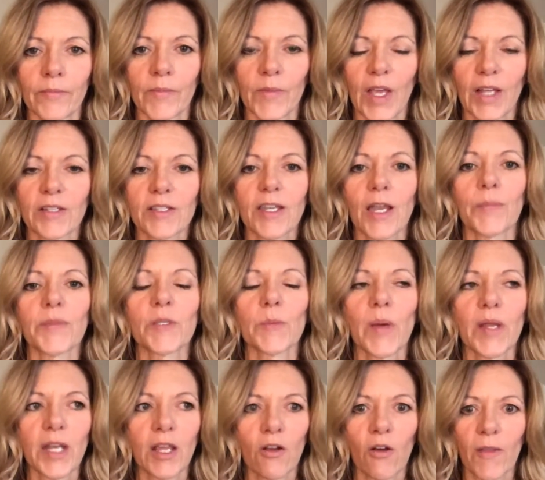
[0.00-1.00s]
and stop
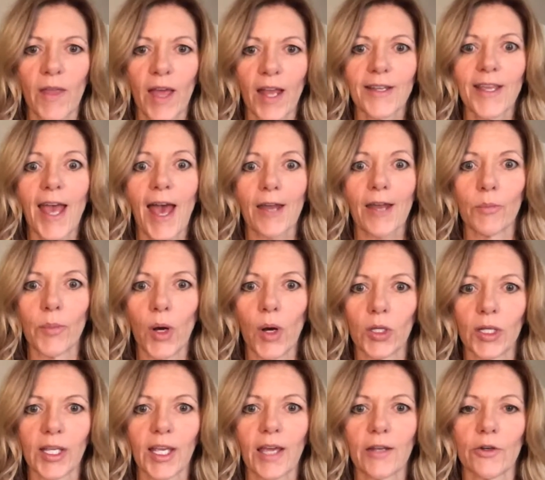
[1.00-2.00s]
spending all that
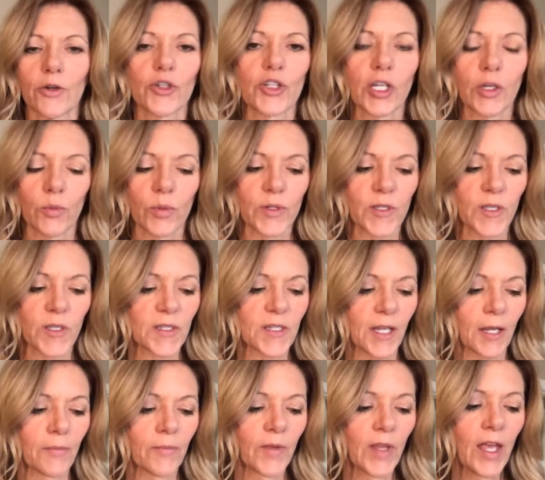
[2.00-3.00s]
catabolic energy resisting.